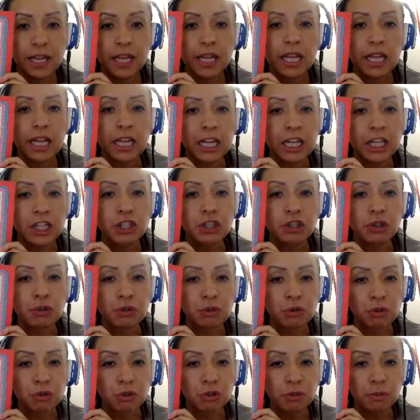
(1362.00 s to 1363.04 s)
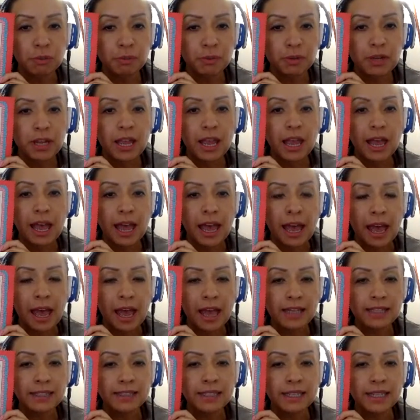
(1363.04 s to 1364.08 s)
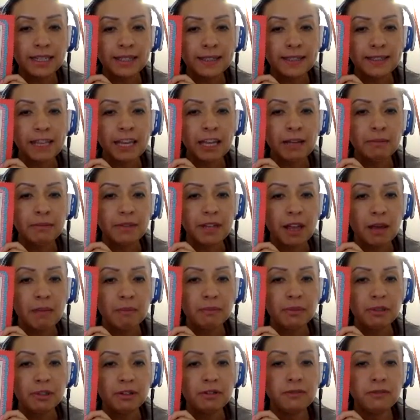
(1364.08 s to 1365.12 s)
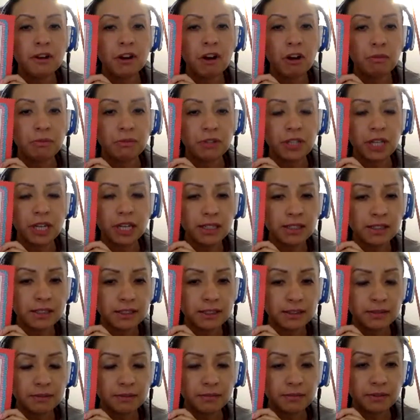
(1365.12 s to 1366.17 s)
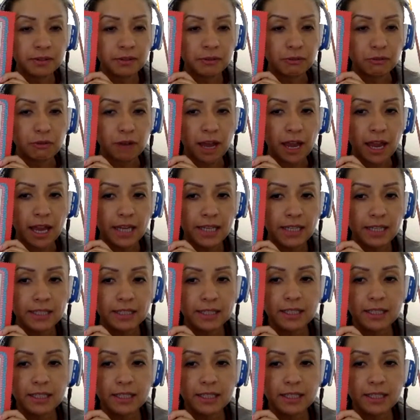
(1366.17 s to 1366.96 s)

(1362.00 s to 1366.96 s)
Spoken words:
Each group has the same number of objects, right?